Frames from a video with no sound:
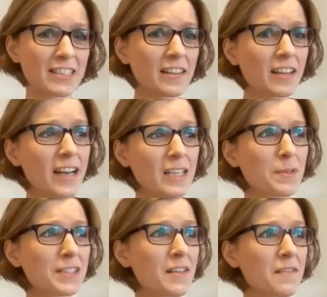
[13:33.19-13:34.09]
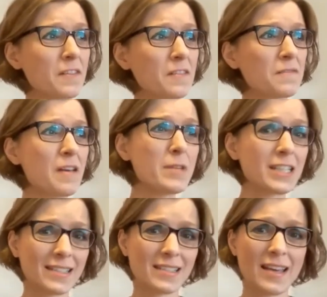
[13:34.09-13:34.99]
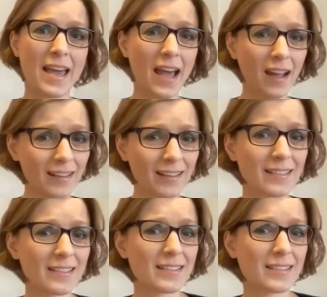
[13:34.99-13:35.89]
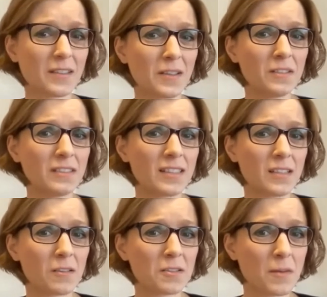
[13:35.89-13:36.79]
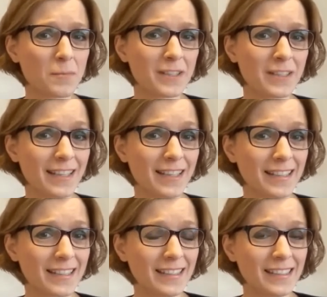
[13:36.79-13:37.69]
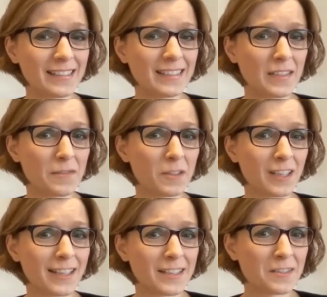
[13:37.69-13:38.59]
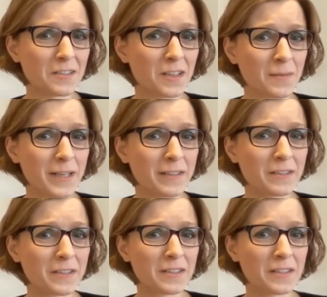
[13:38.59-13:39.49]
Are there any specific feminist angles on that whole topic that you would like to talk about?